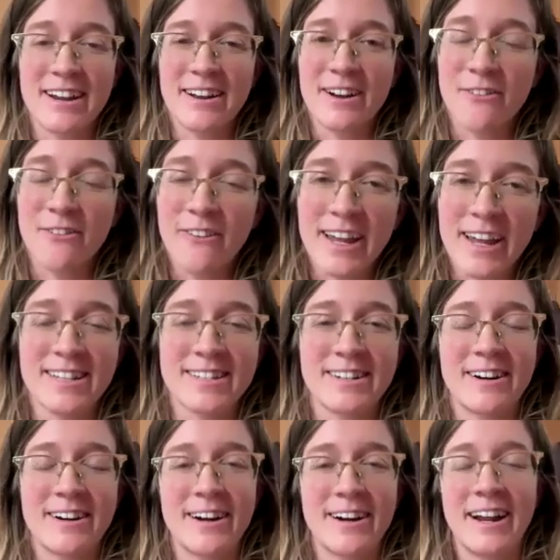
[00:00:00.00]
It awakens
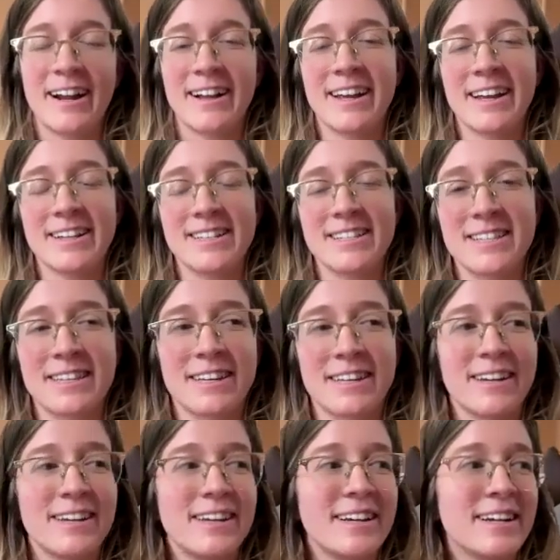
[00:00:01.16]
our heart. It's
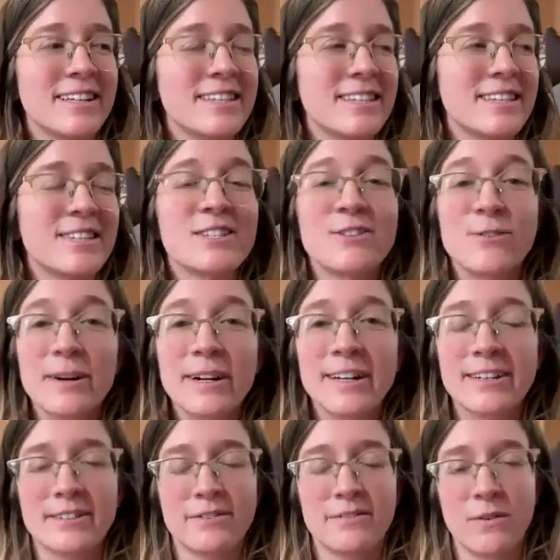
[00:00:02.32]
the
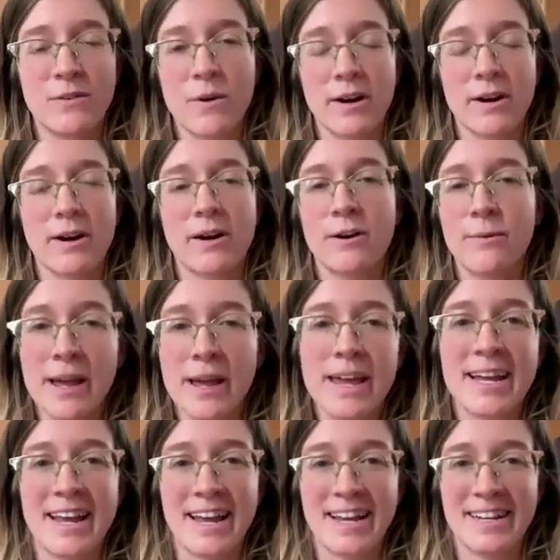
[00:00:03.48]
soil for our
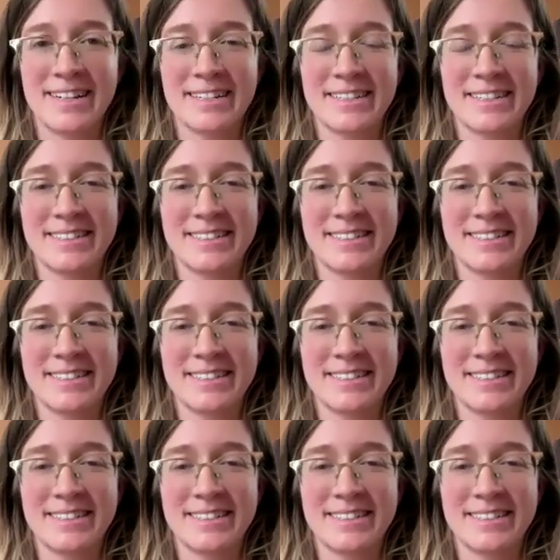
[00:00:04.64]
awakening.